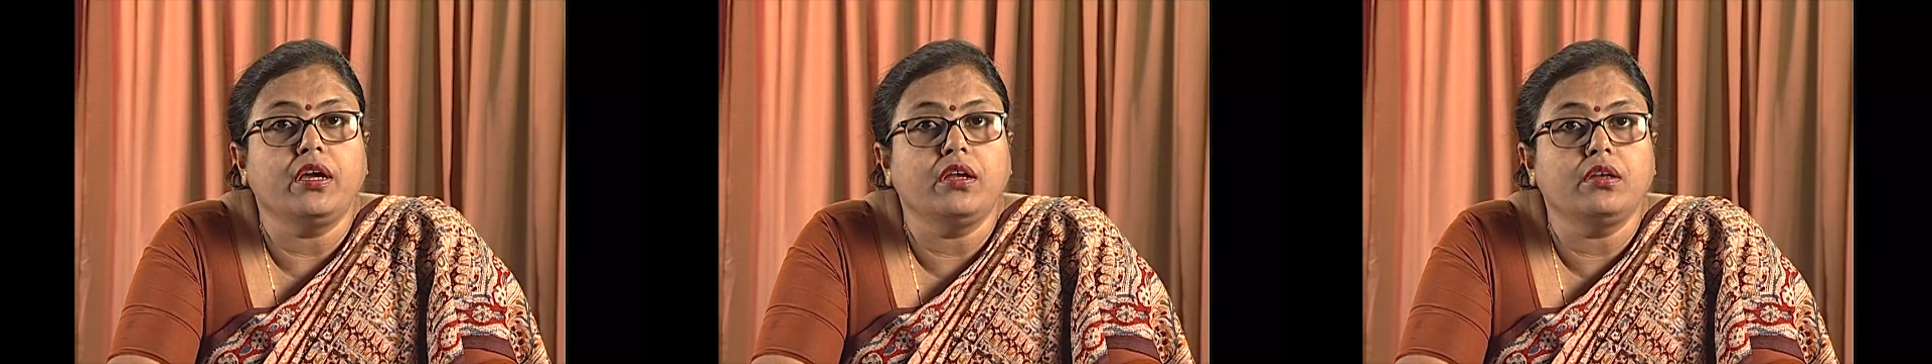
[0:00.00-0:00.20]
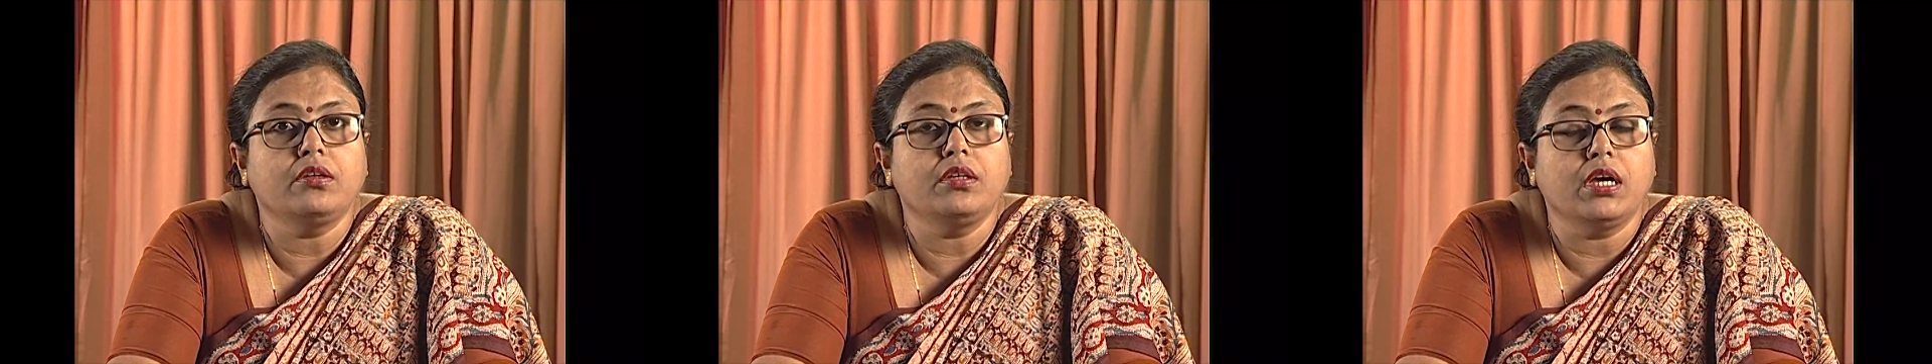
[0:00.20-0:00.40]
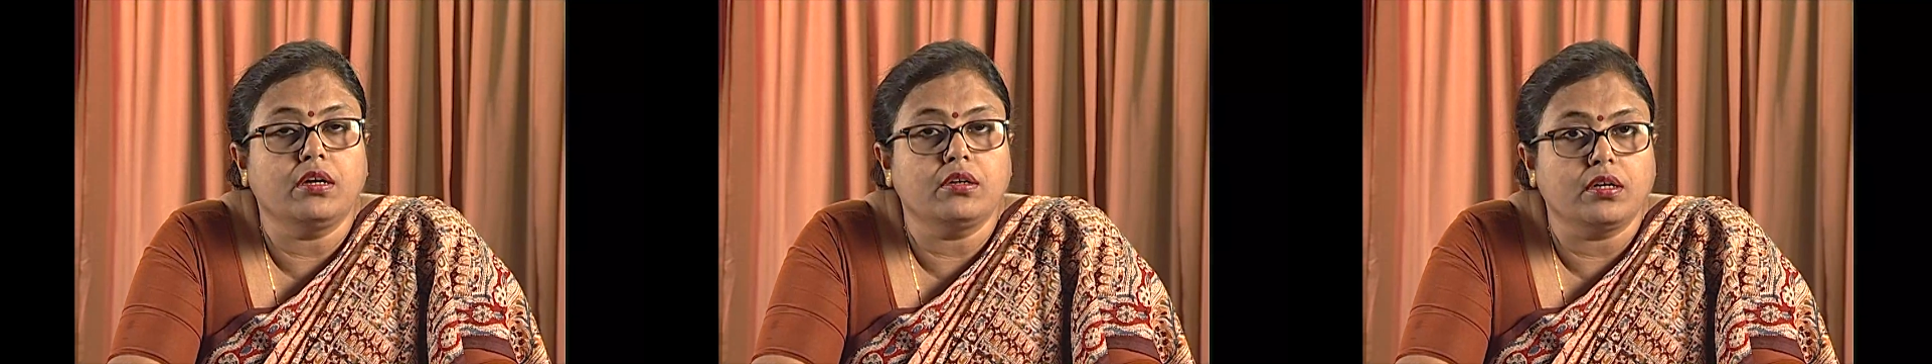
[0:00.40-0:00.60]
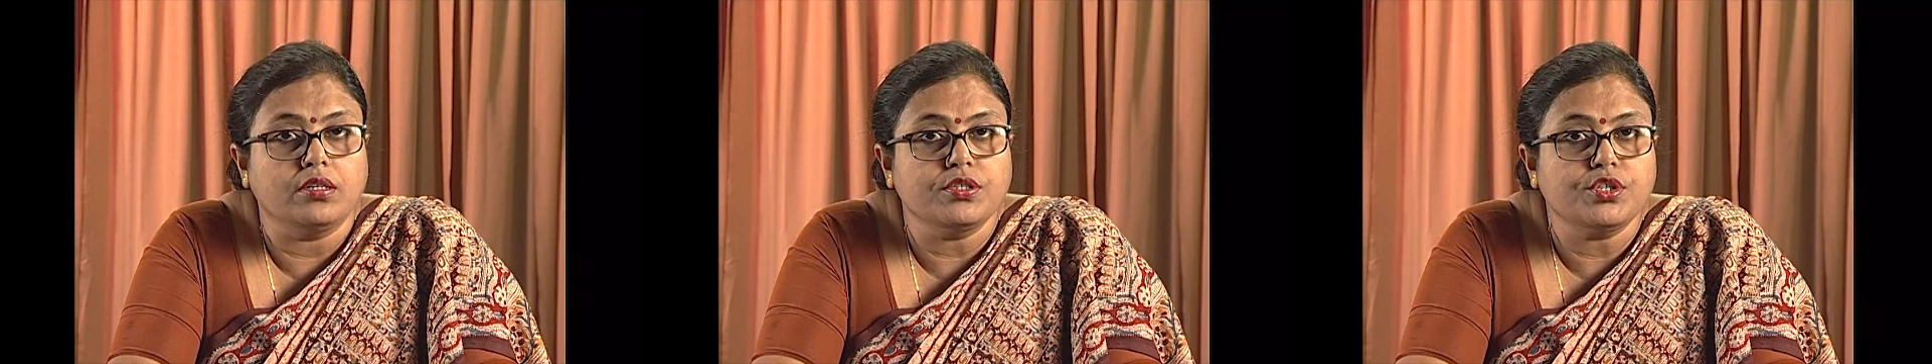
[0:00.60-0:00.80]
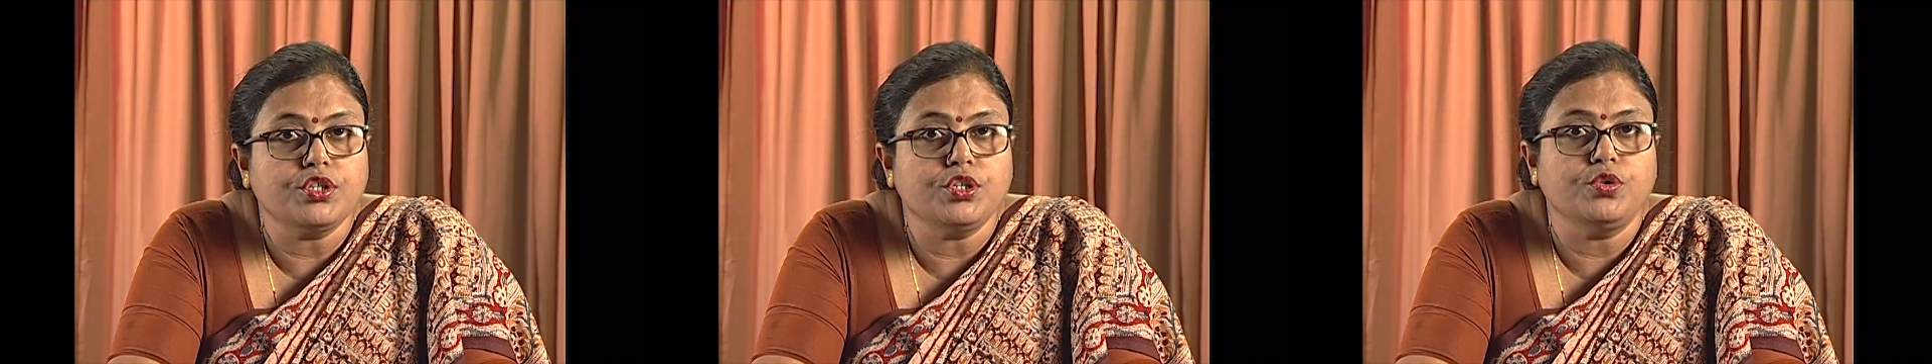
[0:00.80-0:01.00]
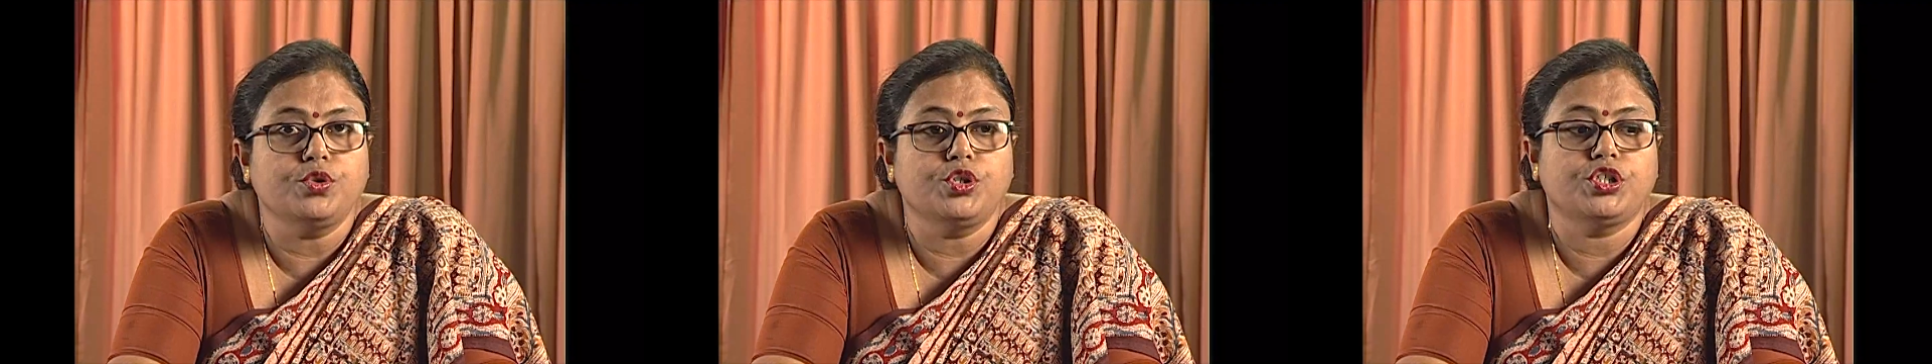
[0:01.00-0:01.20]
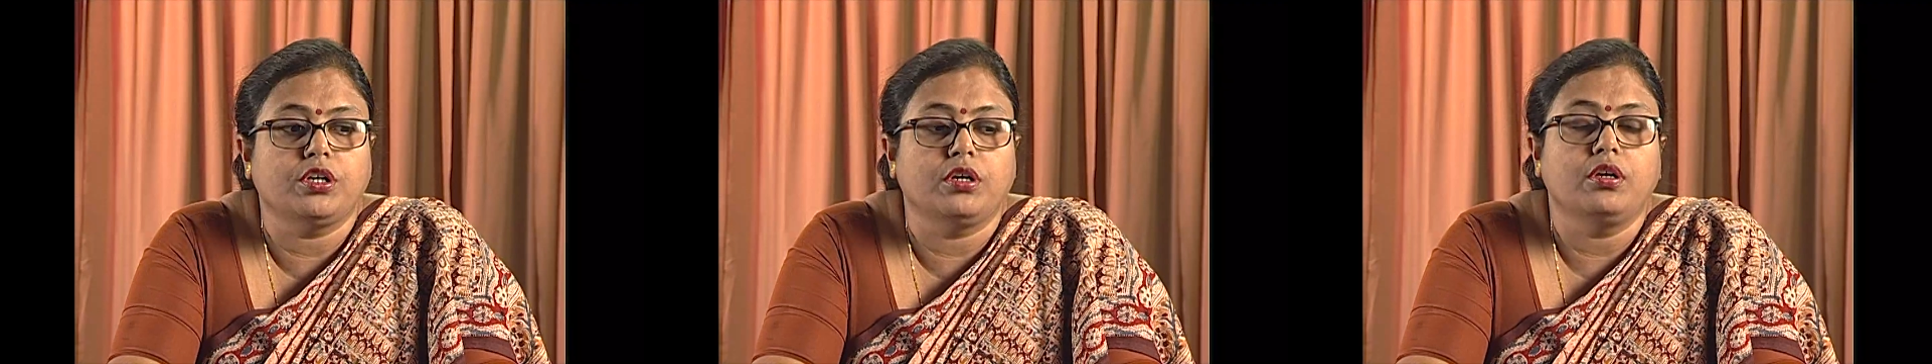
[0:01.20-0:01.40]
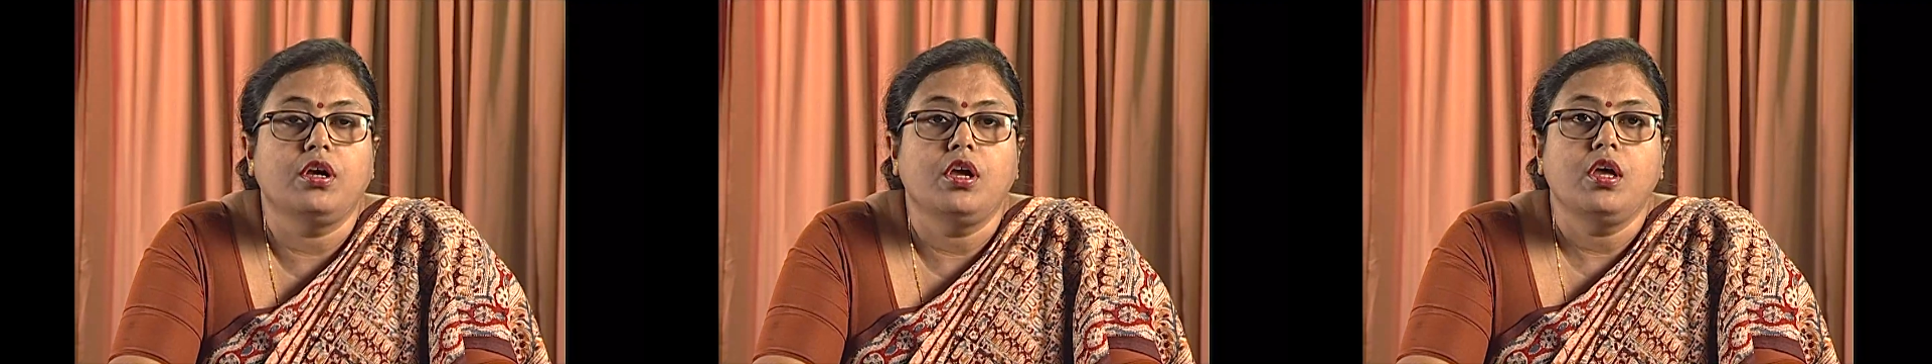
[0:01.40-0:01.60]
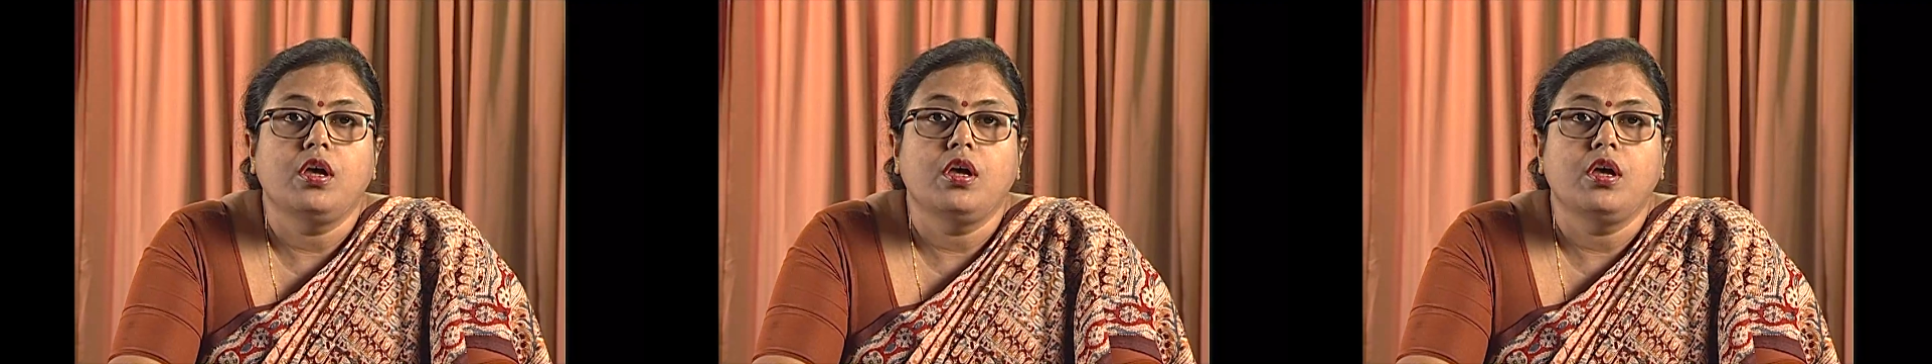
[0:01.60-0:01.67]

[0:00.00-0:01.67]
Indian Constitution,